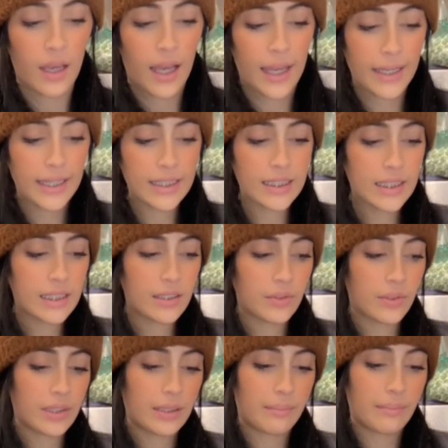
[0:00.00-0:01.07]
I guess it doesn't
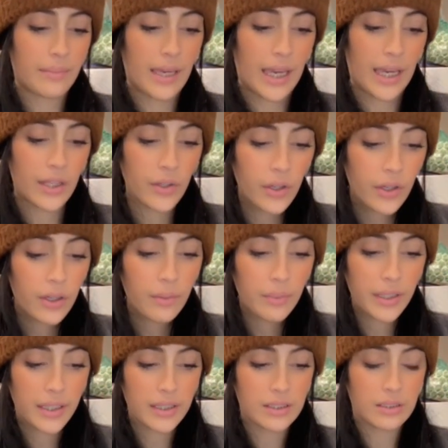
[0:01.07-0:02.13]
really matter
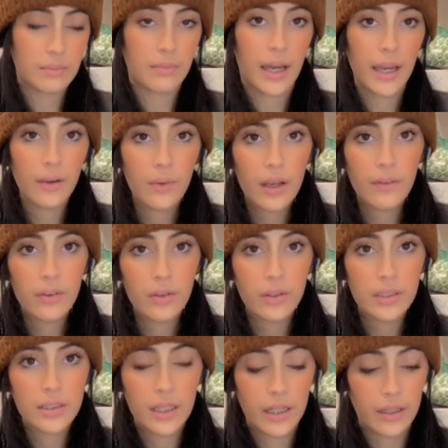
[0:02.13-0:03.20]
because my
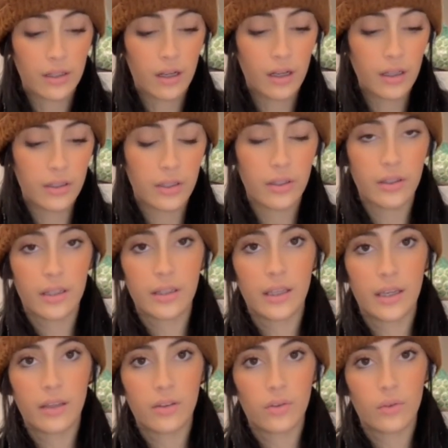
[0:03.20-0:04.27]
raviolis that I got cook in
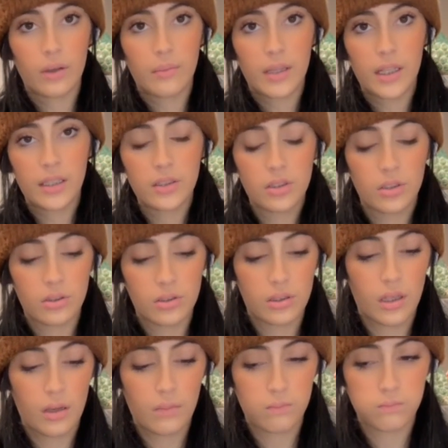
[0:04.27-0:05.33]
like 3 minutes,
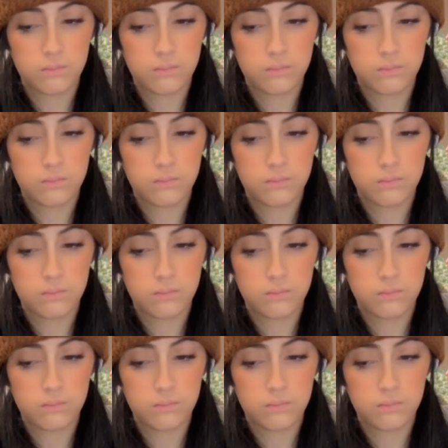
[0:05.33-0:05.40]
so...